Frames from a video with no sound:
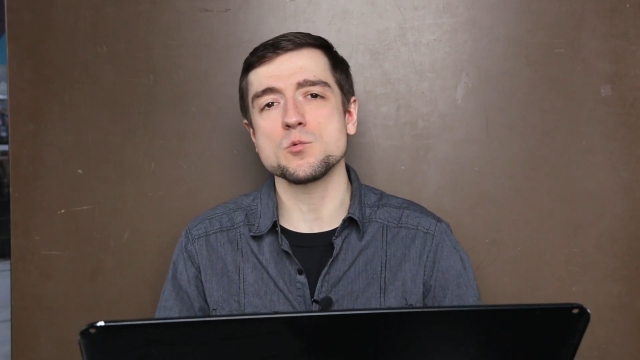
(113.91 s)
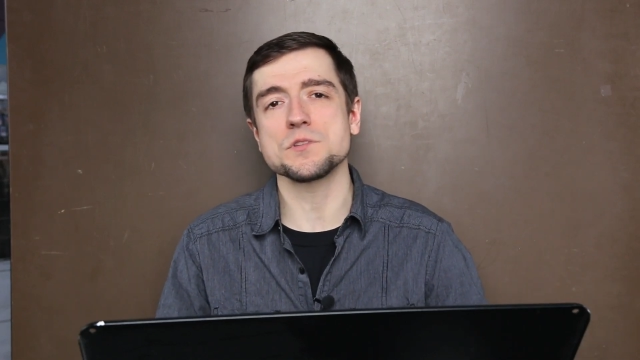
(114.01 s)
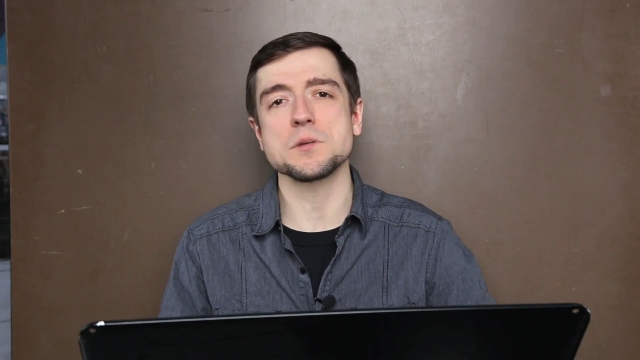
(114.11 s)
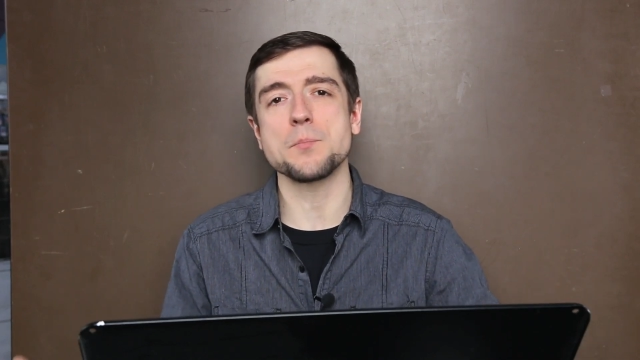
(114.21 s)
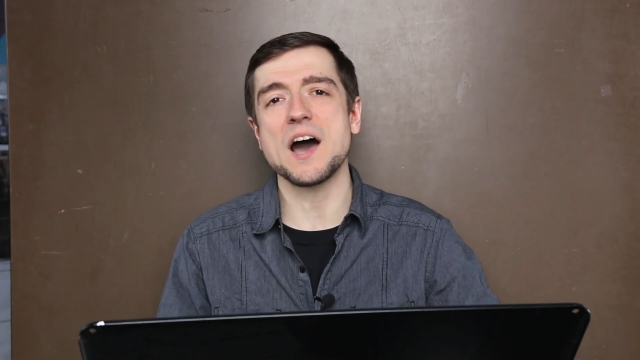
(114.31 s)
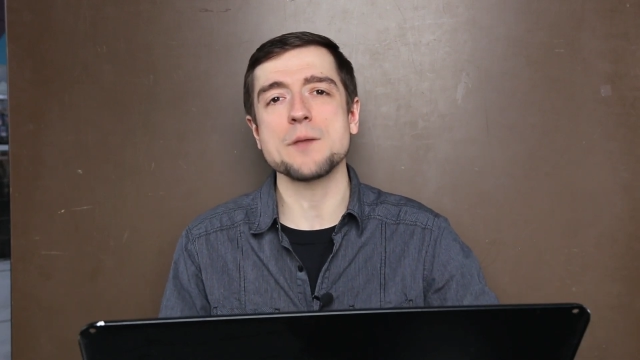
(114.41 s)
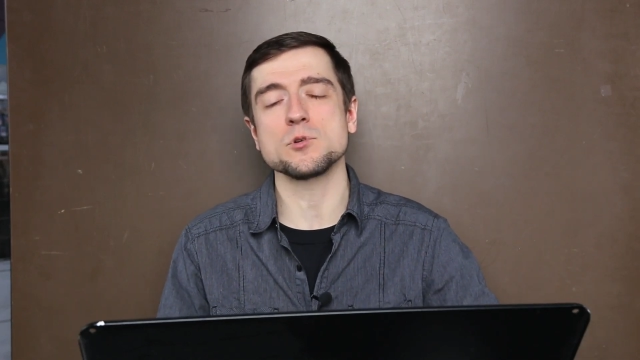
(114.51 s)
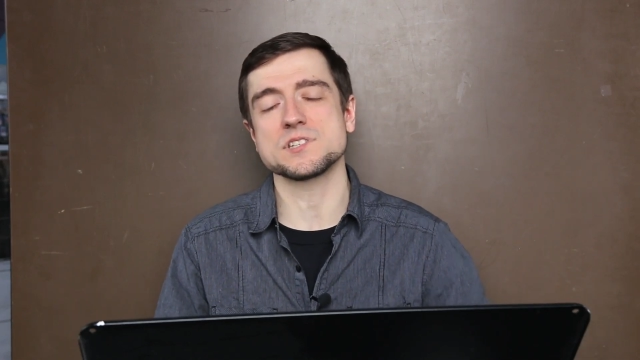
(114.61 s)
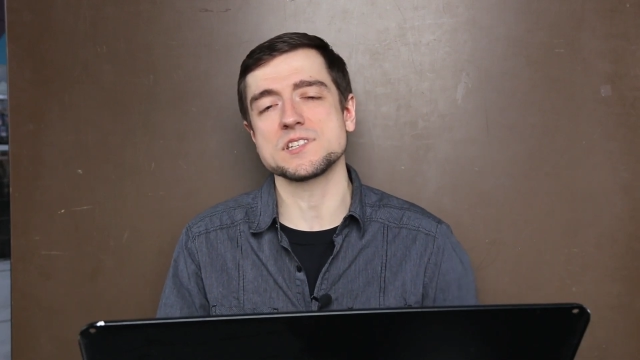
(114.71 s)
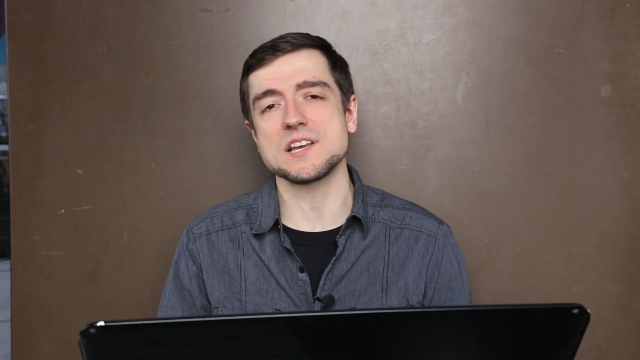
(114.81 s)
what the
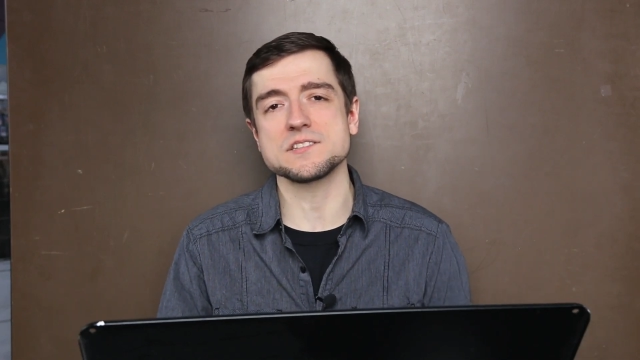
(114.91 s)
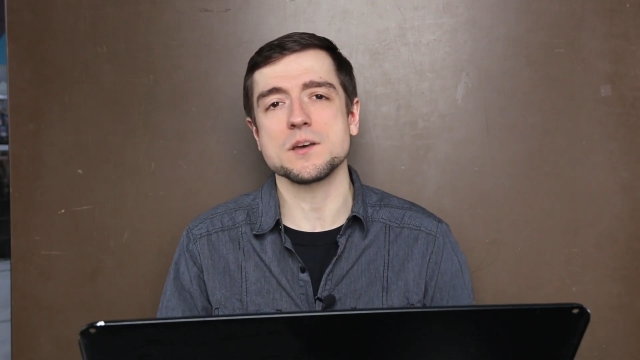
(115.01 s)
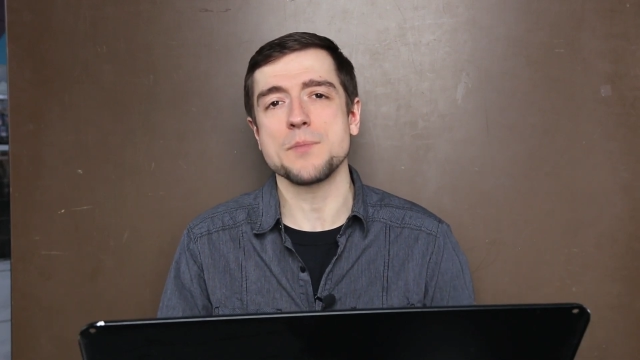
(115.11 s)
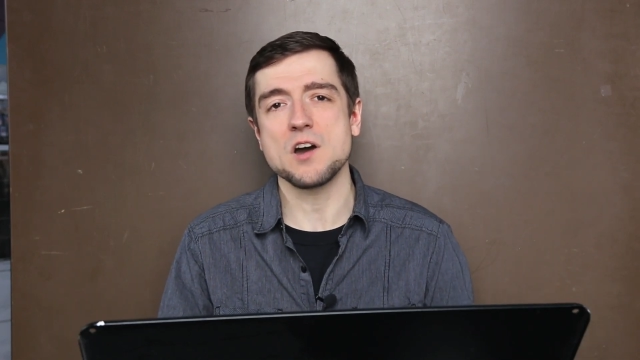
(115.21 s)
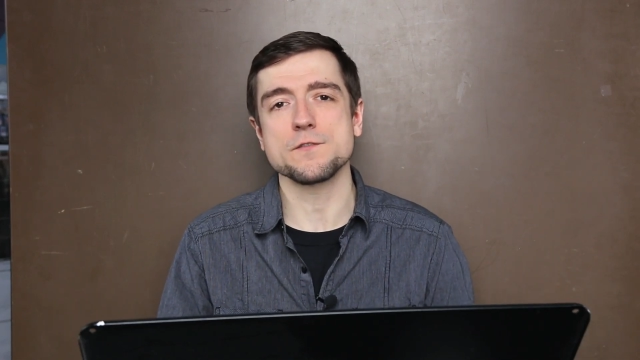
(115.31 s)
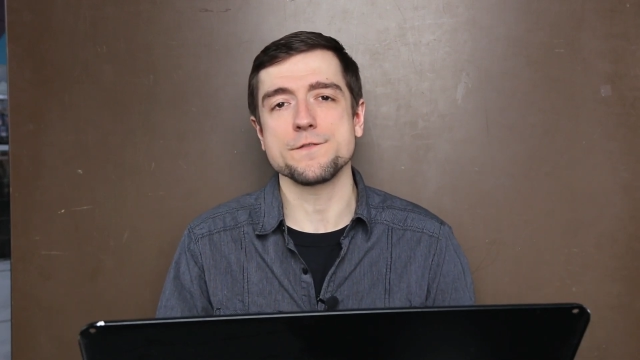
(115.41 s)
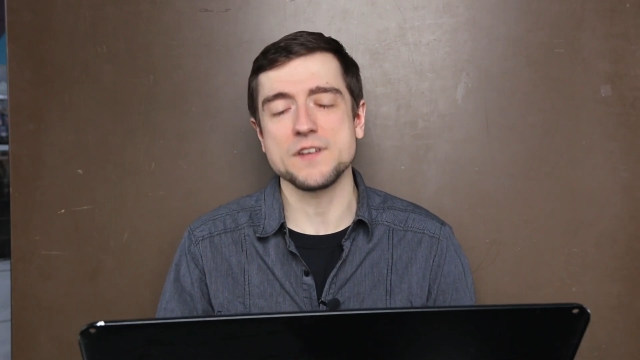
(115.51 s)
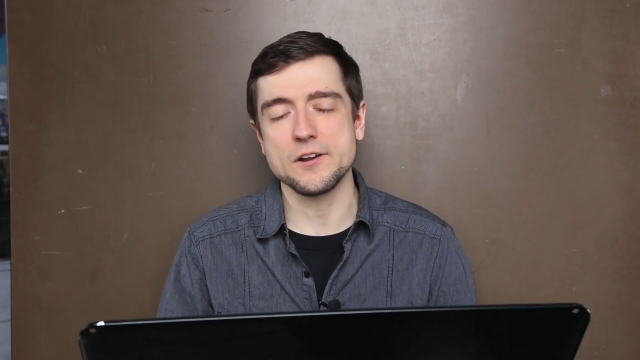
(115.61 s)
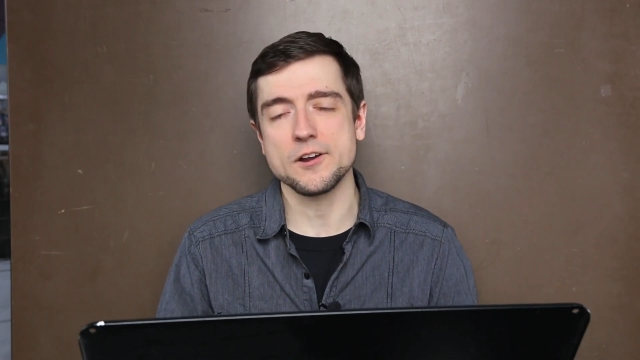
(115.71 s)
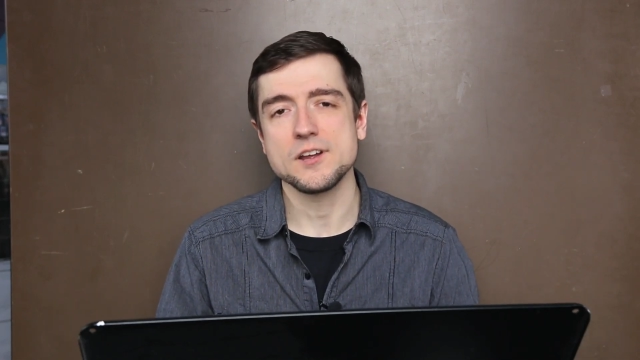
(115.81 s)
Bible says about
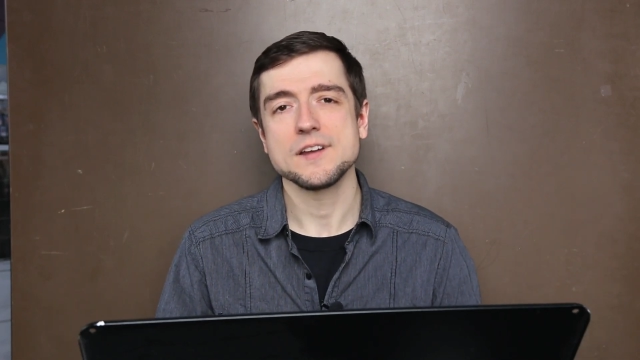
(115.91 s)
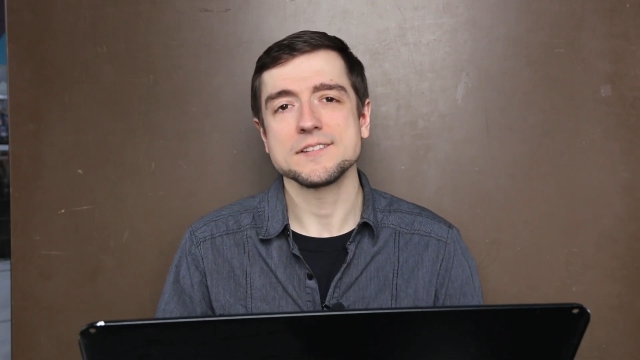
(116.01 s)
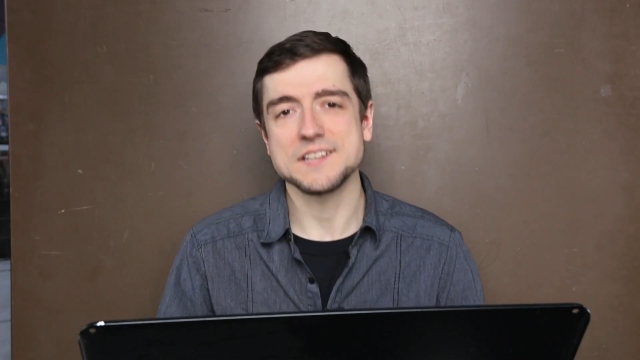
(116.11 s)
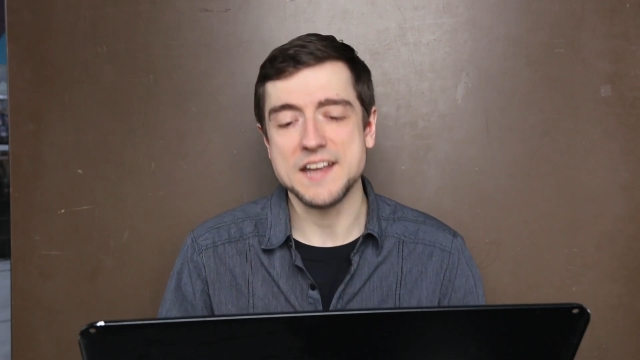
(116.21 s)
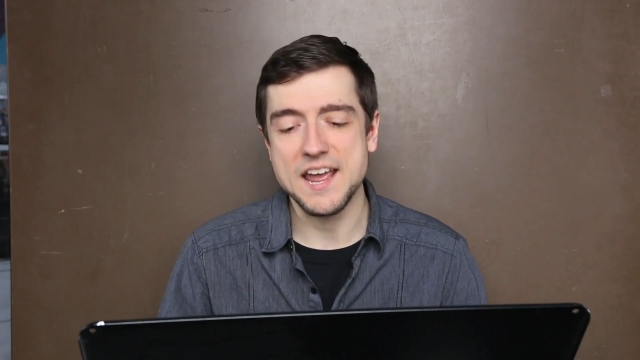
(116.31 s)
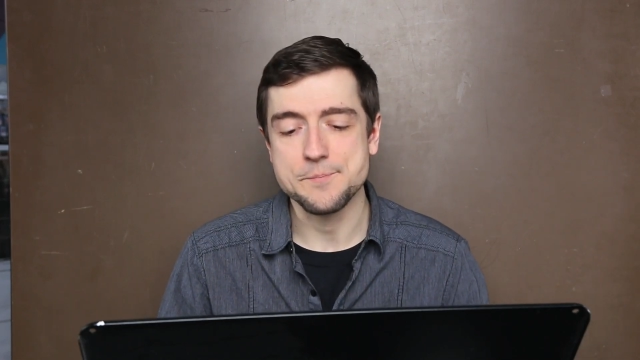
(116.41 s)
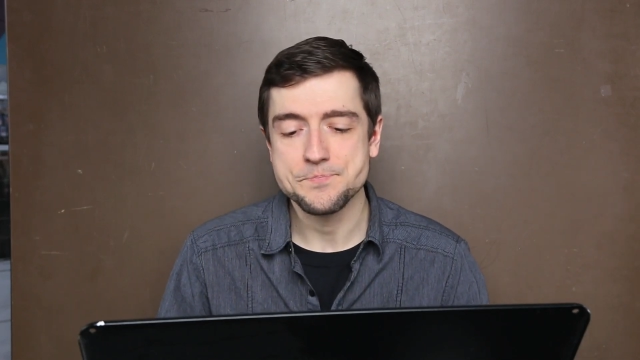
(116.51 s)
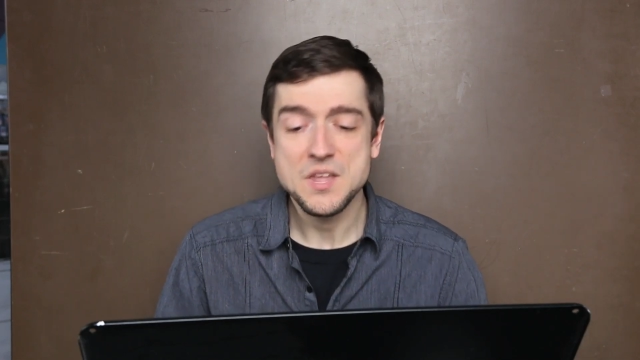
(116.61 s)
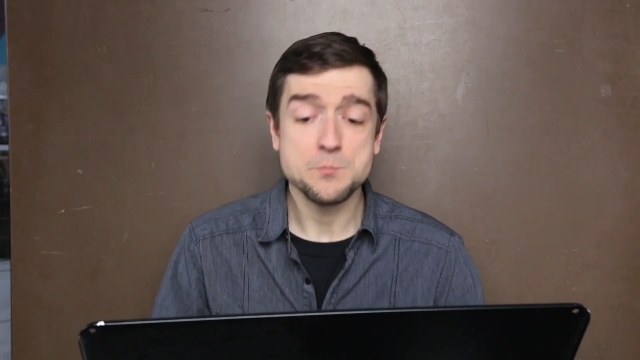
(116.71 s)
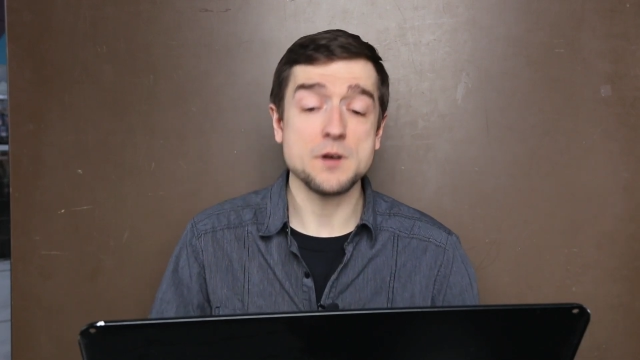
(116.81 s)
fear today.